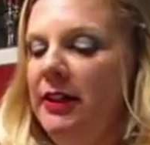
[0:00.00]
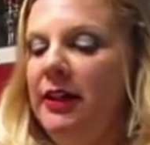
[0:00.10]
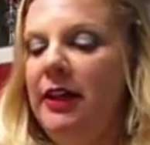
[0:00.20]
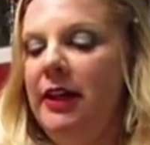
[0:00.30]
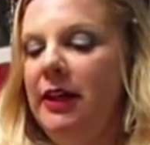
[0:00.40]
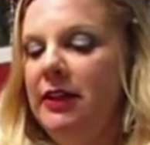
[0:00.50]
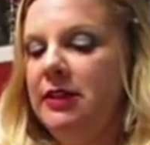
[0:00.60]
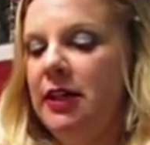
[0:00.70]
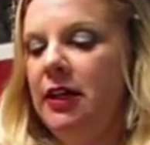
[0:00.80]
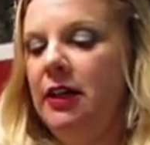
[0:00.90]

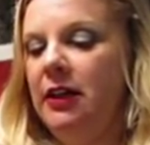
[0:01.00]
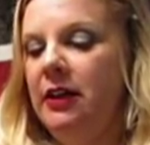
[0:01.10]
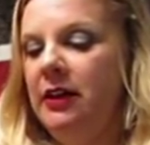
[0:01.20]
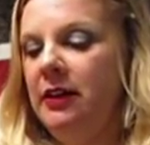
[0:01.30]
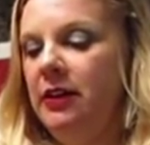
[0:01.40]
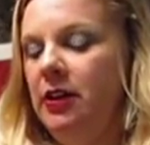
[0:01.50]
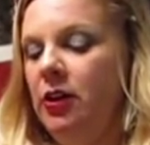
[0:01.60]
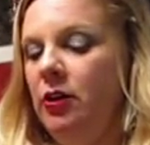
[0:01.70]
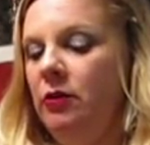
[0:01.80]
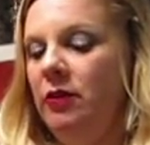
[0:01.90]
and, you
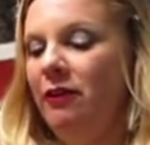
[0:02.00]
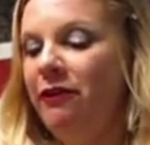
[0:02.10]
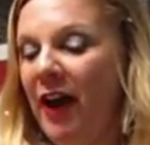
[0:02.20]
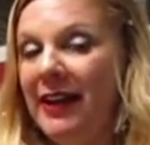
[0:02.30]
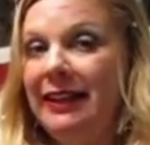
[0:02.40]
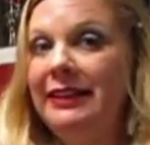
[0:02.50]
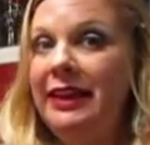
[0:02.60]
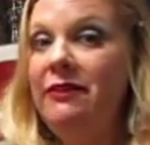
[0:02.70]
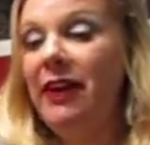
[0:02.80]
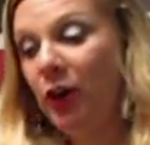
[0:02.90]
know, they're finally
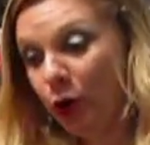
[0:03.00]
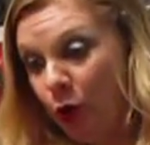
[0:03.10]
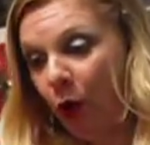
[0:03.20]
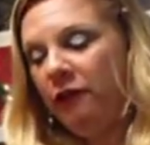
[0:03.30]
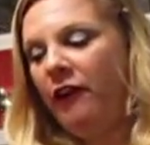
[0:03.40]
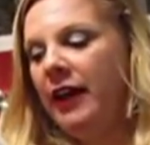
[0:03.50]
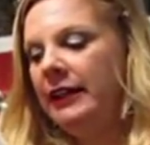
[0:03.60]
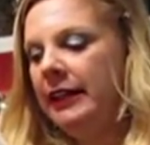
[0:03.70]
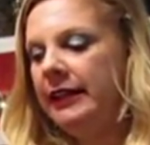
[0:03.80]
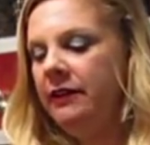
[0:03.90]
leaving, or you're
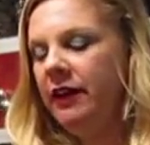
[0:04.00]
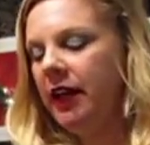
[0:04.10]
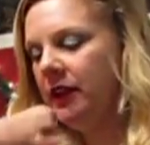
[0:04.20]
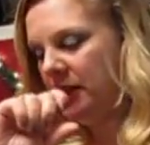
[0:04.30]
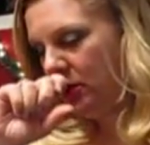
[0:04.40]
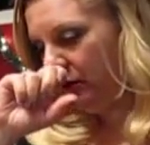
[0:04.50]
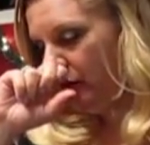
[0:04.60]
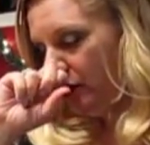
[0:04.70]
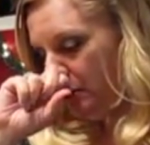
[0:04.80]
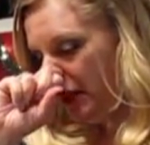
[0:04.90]
finally leaving, and the two of
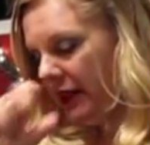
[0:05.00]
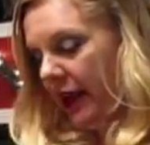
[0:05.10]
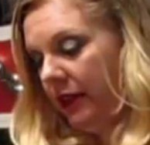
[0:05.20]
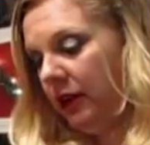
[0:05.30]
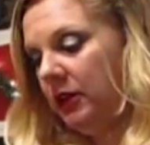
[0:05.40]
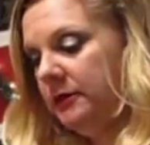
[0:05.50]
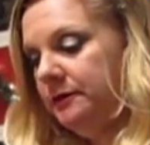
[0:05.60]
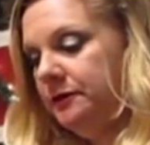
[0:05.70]
you can be together.